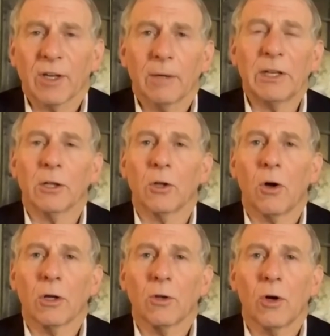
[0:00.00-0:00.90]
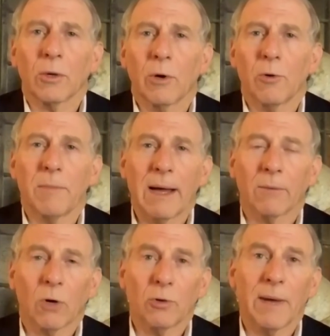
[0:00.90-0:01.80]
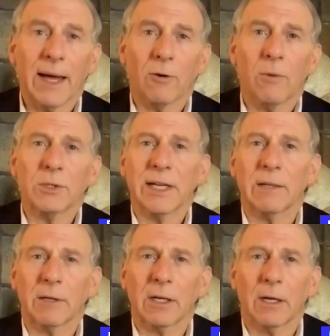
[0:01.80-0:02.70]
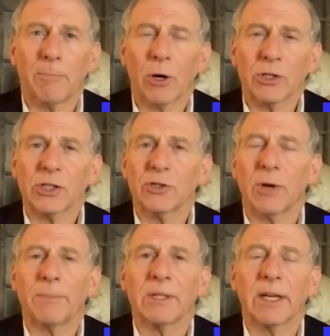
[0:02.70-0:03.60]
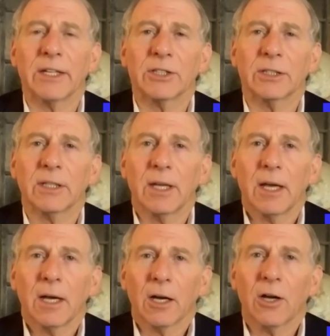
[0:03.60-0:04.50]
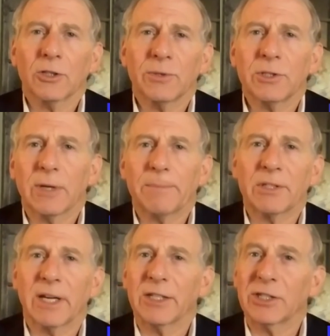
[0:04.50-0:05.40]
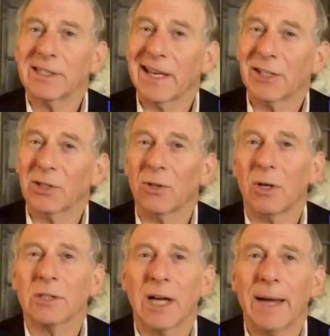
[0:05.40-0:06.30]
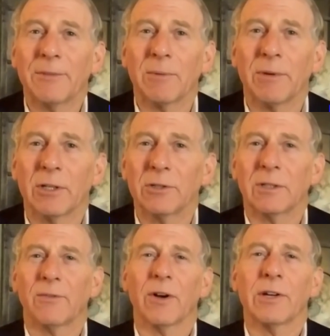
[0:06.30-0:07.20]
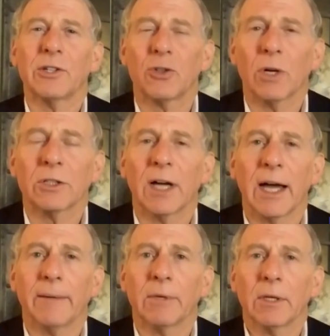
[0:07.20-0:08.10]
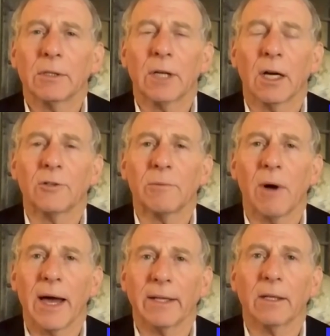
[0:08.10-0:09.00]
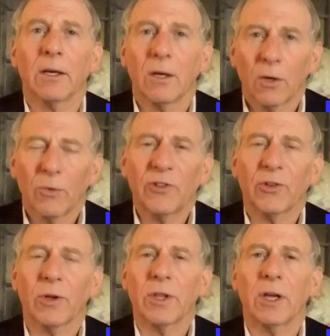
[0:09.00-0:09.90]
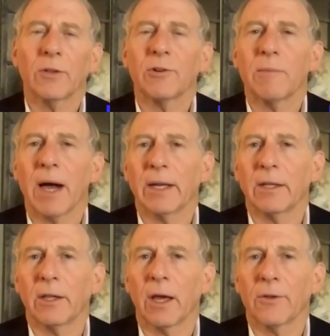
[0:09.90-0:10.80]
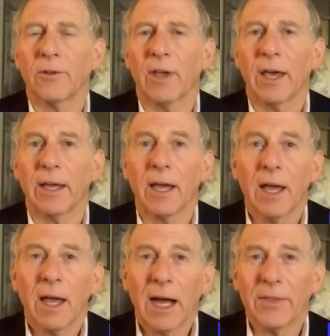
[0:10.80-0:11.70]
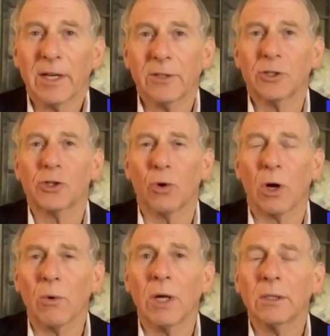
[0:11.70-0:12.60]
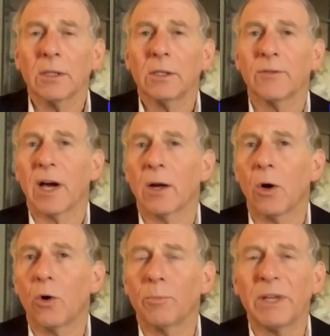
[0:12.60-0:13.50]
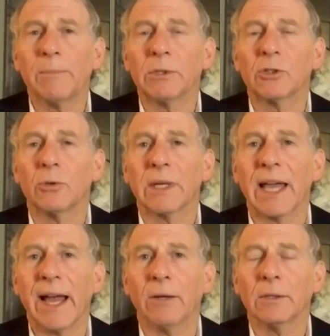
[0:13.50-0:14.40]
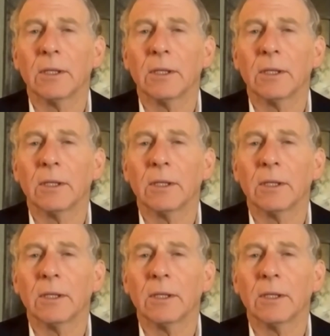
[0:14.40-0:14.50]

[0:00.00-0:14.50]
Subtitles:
to be a long, long road back, almost like a person's reputation. A country's reputation takes a long time to build and a very short time to undermine. We saw the undermining the other day. I think in the short run, you've got to hold people to account.